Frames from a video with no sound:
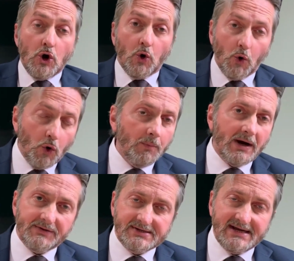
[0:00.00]
or
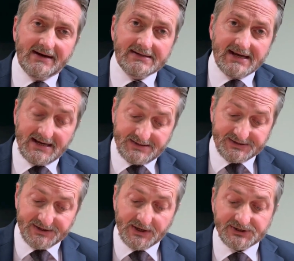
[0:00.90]
by the tenant
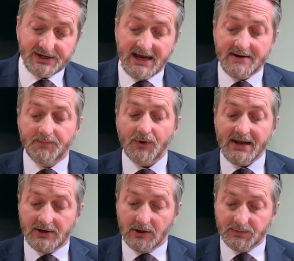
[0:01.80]
exercising a
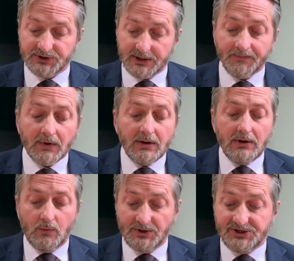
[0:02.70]
break option,
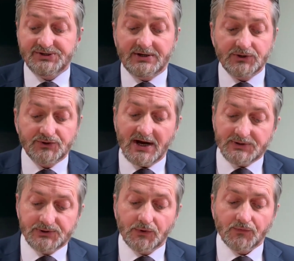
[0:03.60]
which is a
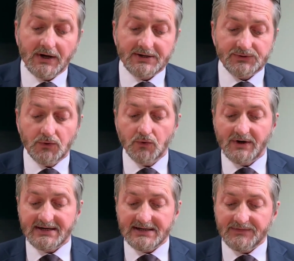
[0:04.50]
contractual right
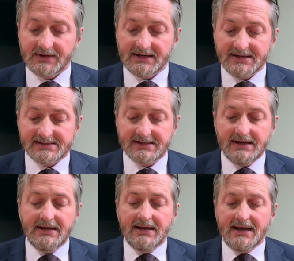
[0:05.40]
already in the lease,
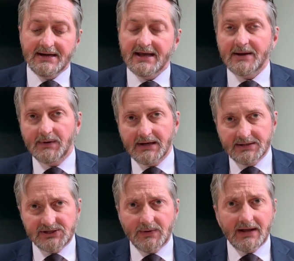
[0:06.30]
enabling it
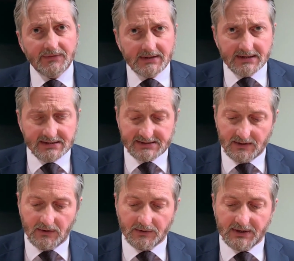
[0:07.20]
to end the lease
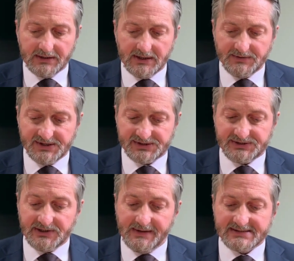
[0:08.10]
on notice
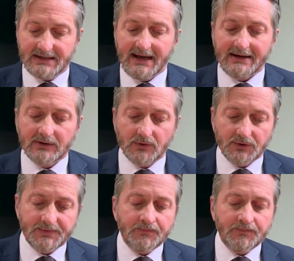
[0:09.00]
to its landlord.